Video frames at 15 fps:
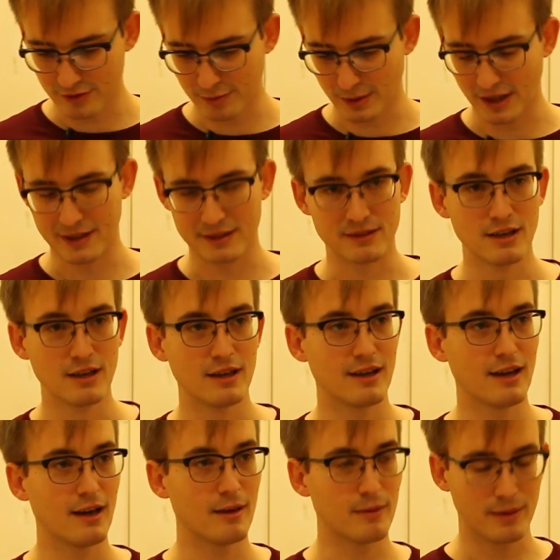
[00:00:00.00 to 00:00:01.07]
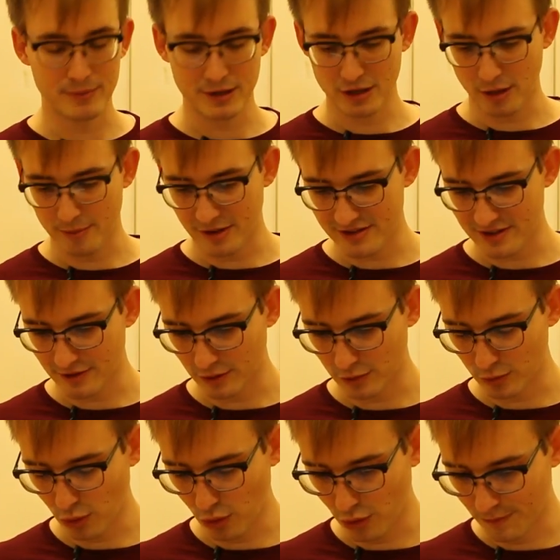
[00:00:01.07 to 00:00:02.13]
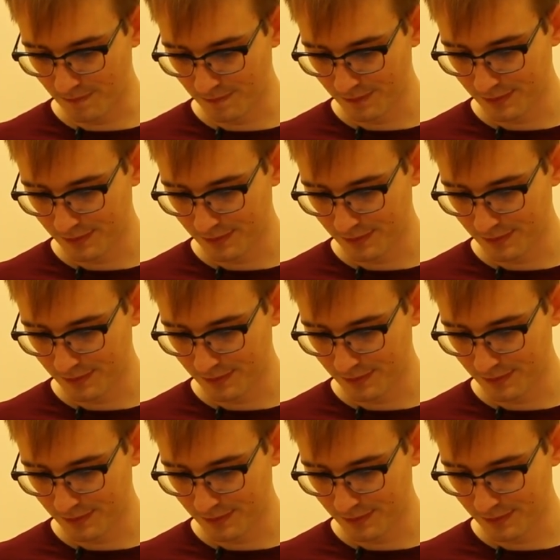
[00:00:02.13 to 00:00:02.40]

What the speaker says: plane and become a civil war,